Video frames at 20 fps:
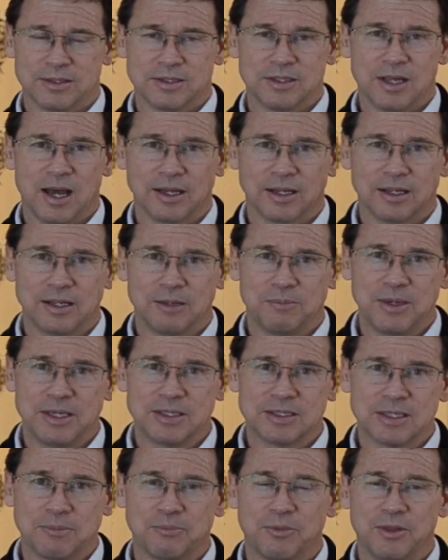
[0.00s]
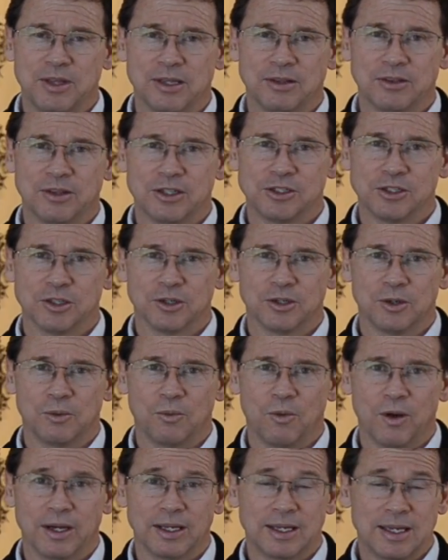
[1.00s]
It's not going to be something that you're going
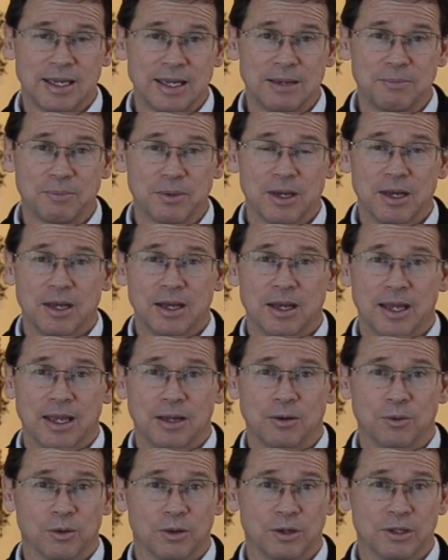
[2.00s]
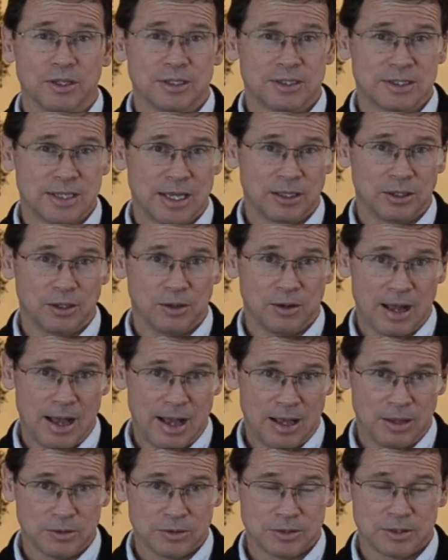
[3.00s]
to want to keep in order to sell your
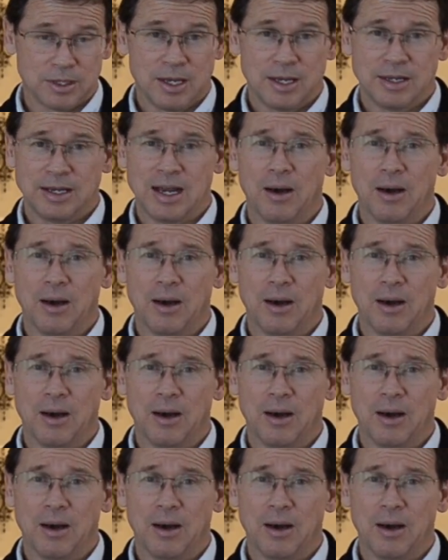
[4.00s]
house.